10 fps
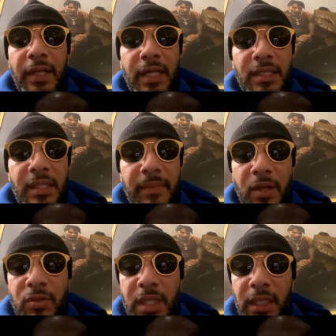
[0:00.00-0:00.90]
Easy
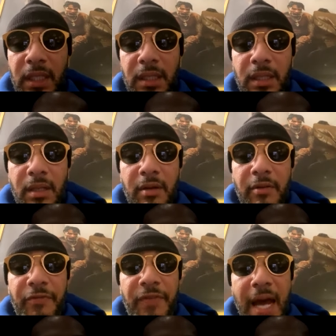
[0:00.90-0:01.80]
Music,
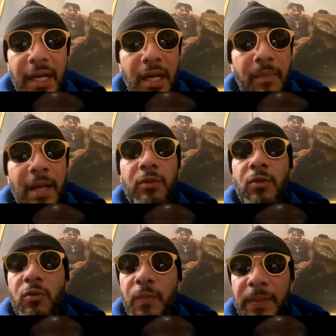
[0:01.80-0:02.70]
Fadia
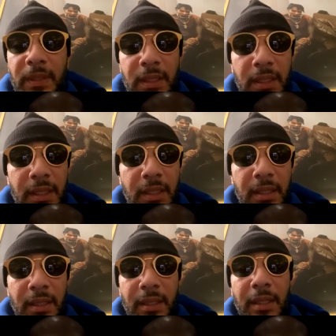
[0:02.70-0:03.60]
Matub,
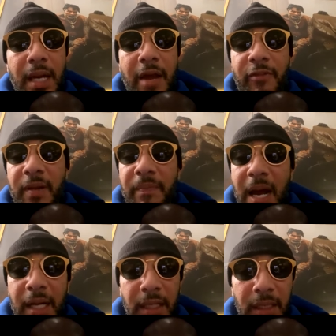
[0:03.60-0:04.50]

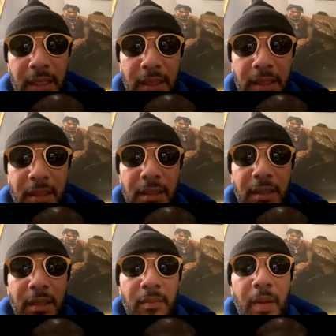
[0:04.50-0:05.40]
everybody.
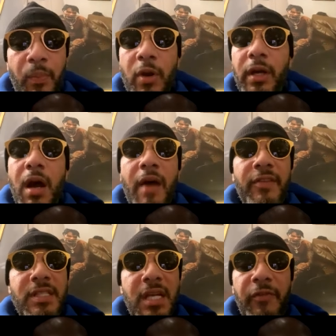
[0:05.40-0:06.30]
My boy Carver
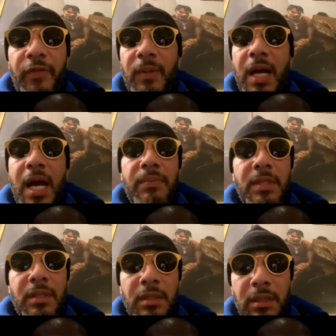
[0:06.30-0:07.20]
T from
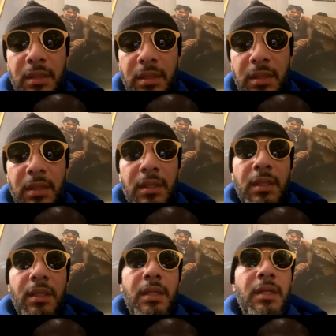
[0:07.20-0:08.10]
Compton.
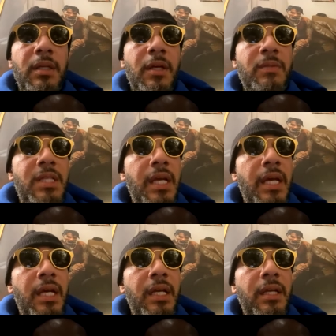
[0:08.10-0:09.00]
You know what I'm
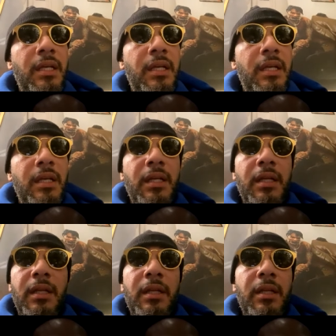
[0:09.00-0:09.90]
saying?
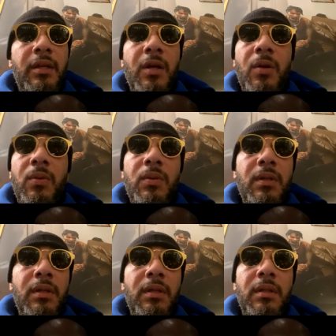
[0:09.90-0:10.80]
You know,
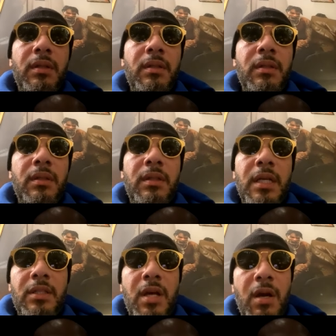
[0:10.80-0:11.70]

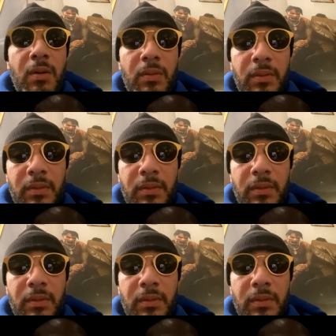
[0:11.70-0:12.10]
let's go.